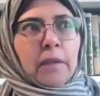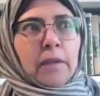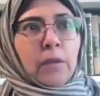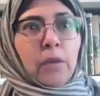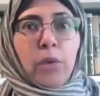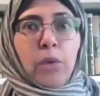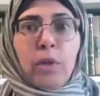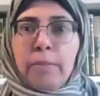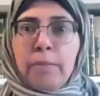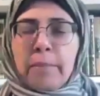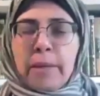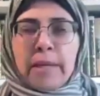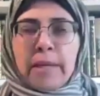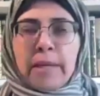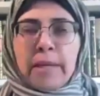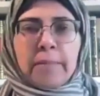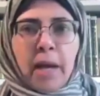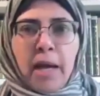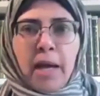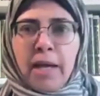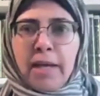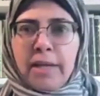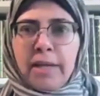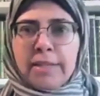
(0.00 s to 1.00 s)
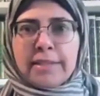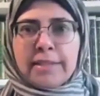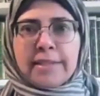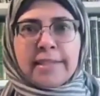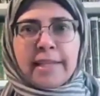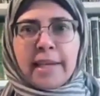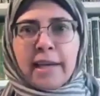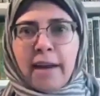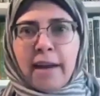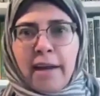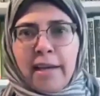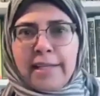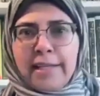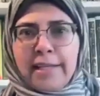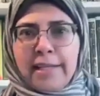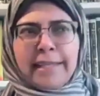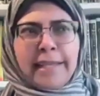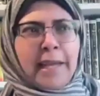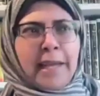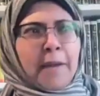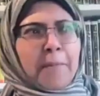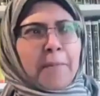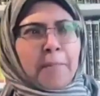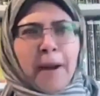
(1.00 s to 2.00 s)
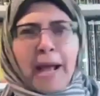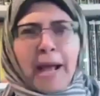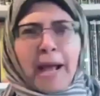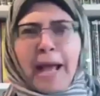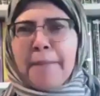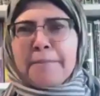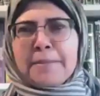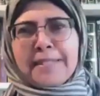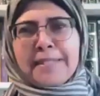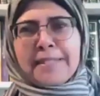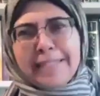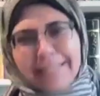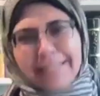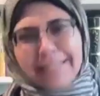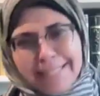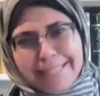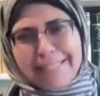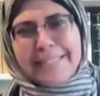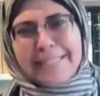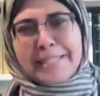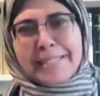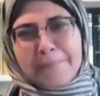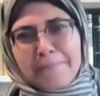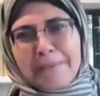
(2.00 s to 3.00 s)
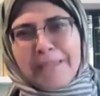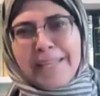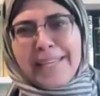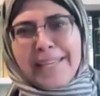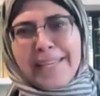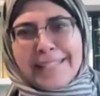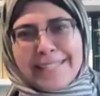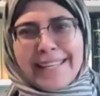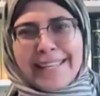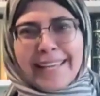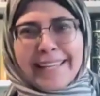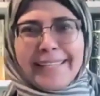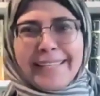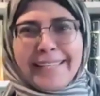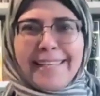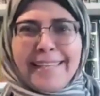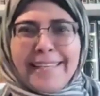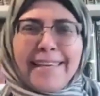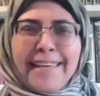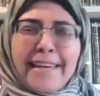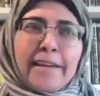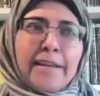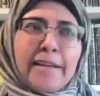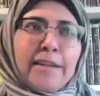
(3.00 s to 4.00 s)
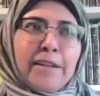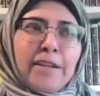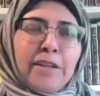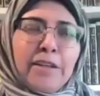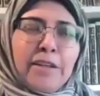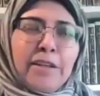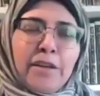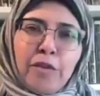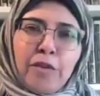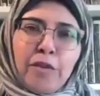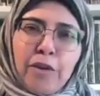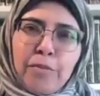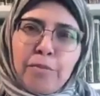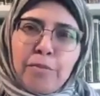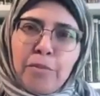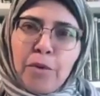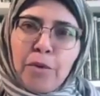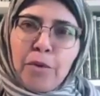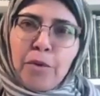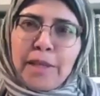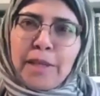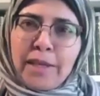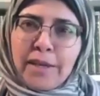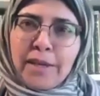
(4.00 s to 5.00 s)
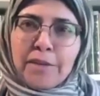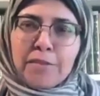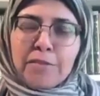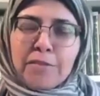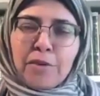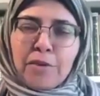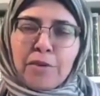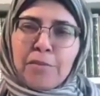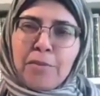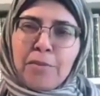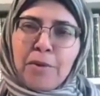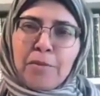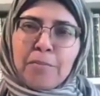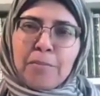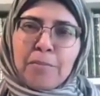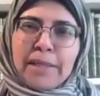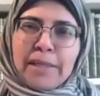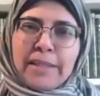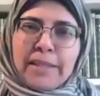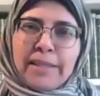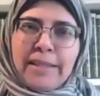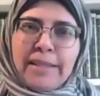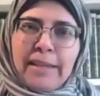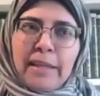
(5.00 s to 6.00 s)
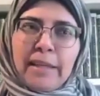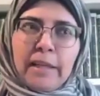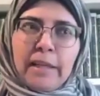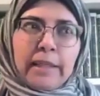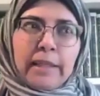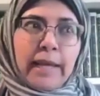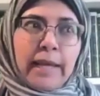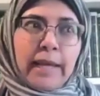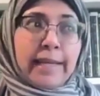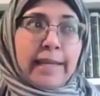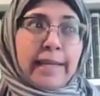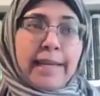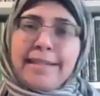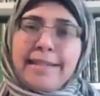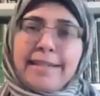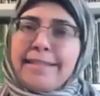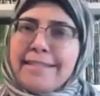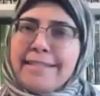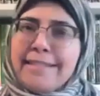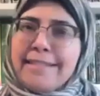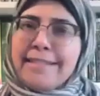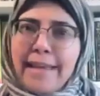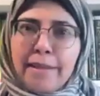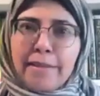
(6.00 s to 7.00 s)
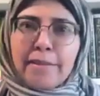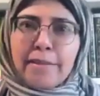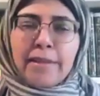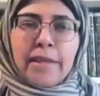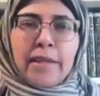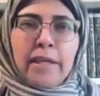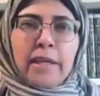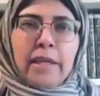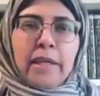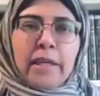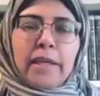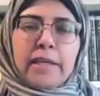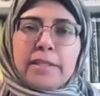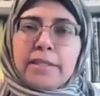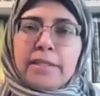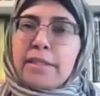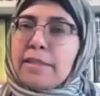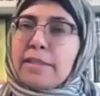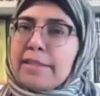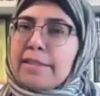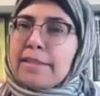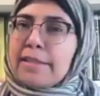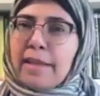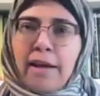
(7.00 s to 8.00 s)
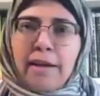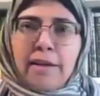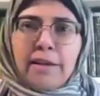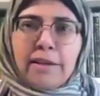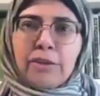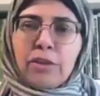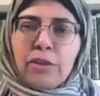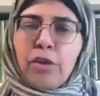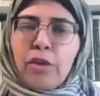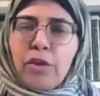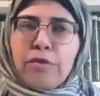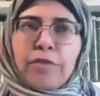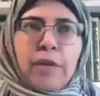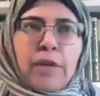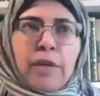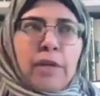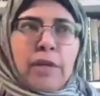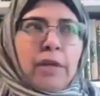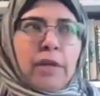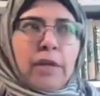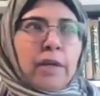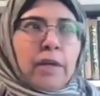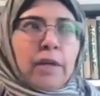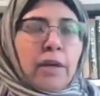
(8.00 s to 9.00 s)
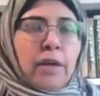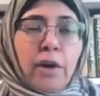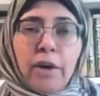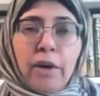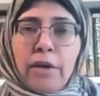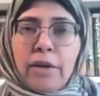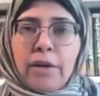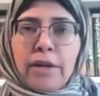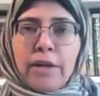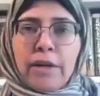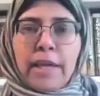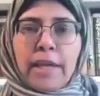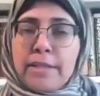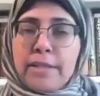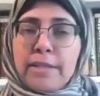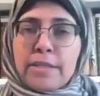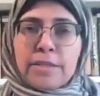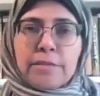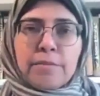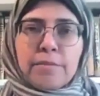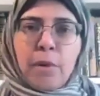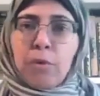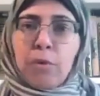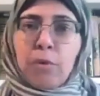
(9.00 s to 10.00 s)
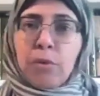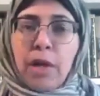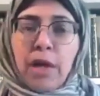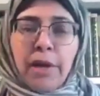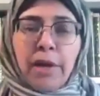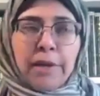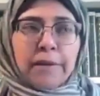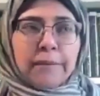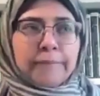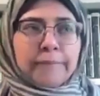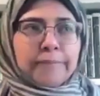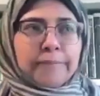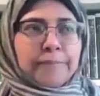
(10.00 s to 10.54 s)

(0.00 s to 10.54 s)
Kul man mat yarani. Perhaps this is the biggest hadiyah for a mu'mina, for a mu'min, that in death is the ziyarat of his Mawla,